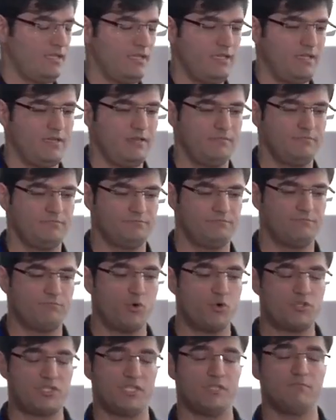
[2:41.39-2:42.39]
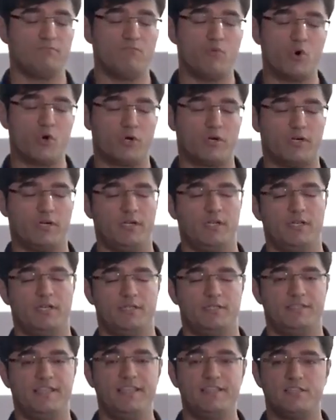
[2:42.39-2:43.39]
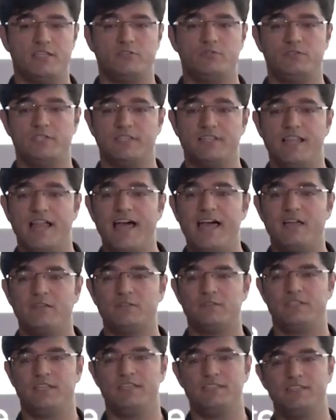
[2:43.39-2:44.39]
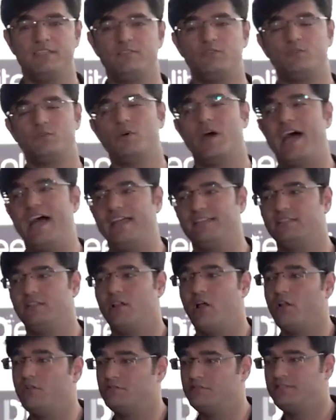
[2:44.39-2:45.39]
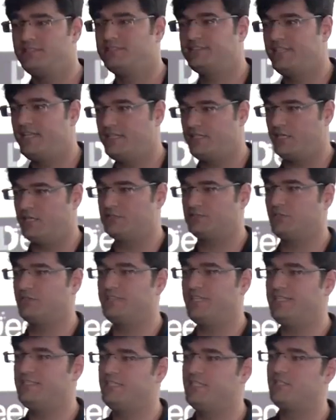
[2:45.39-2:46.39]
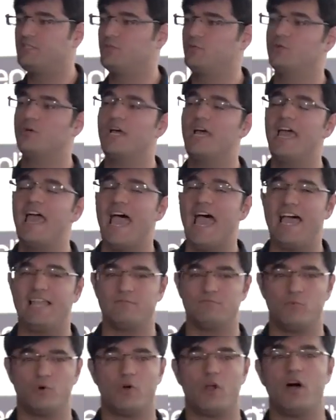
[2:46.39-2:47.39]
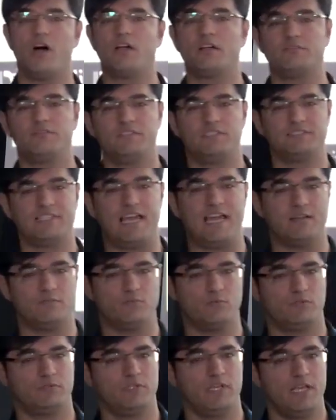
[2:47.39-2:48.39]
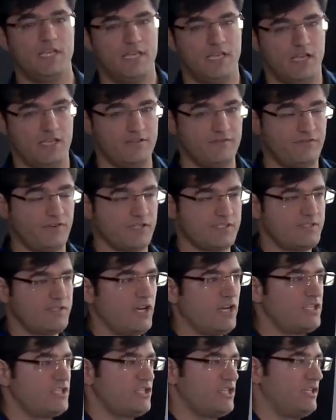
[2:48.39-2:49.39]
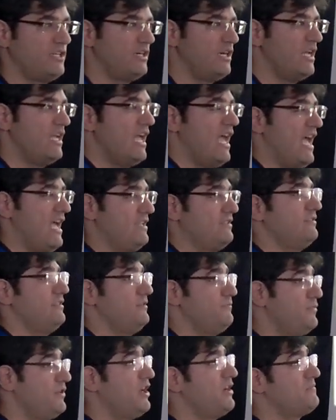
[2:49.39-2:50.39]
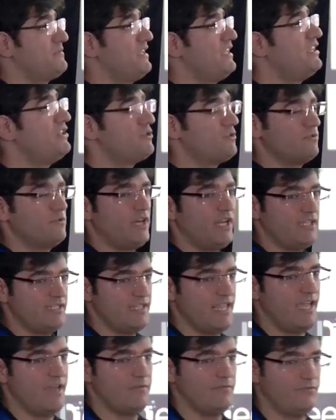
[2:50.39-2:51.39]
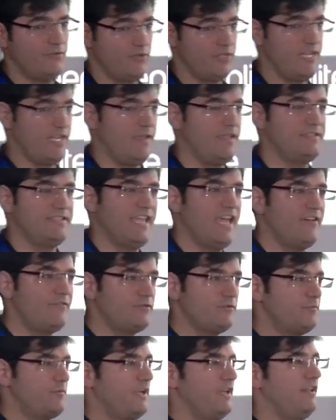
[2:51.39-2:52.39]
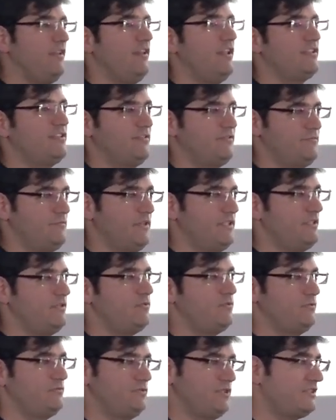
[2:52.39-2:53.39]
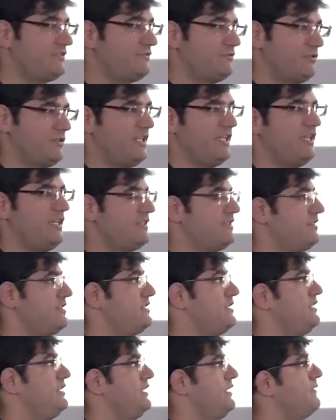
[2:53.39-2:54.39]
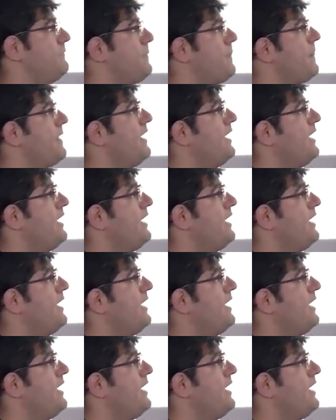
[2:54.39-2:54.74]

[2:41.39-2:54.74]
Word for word: uh, pushing more data to the cloud, they need to handle all these data. So they need to add more hardware, add more infrastructure, and it becomes an issue right now for them. And they have to pay a lot of money to just for the electricity.